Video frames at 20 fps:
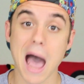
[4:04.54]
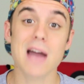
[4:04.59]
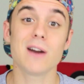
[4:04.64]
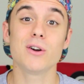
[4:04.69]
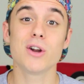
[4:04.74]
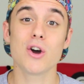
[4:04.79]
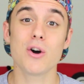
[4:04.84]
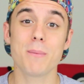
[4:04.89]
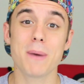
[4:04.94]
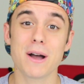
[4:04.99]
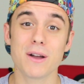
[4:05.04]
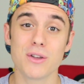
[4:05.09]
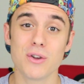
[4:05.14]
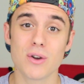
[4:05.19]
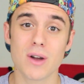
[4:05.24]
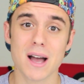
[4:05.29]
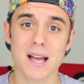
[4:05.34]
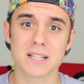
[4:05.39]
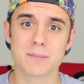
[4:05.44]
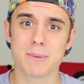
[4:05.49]
I don't know about you
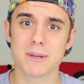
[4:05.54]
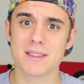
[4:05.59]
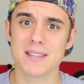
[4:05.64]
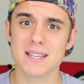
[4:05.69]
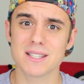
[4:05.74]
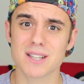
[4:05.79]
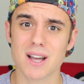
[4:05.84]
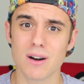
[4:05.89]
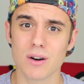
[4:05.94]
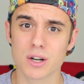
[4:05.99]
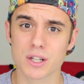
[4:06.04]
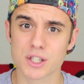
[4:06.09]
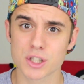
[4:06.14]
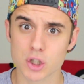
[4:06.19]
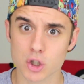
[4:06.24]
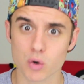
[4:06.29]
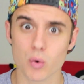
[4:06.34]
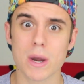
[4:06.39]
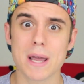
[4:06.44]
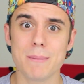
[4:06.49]
guys, but these colors
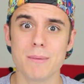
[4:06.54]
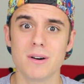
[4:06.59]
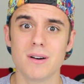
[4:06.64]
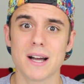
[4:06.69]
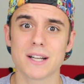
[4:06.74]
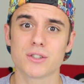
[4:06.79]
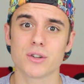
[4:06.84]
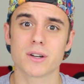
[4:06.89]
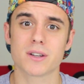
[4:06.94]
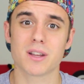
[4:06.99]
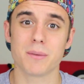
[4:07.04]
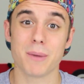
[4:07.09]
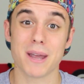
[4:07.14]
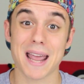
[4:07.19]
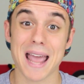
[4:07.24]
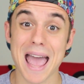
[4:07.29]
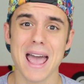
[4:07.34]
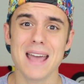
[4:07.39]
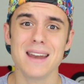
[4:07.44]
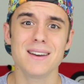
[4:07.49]
scream electric to
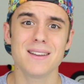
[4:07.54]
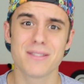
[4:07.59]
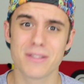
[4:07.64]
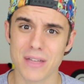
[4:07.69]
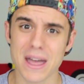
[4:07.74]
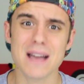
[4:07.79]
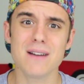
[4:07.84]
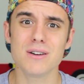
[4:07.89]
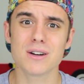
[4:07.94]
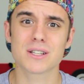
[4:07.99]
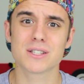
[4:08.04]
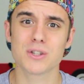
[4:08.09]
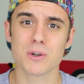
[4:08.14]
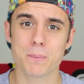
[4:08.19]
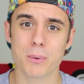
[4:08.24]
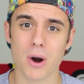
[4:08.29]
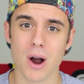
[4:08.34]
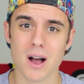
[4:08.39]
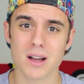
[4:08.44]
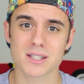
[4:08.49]
me, and they look
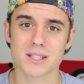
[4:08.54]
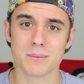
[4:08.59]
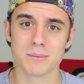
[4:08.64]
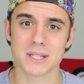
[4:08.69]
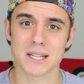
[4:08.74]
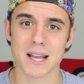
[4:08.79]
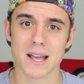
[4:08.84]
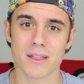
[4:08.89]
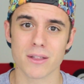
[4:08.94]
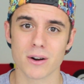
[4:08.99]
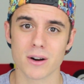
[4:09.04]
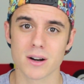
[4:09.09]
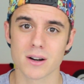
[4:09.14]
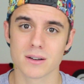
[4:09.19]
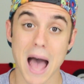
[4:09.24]
super awesome together.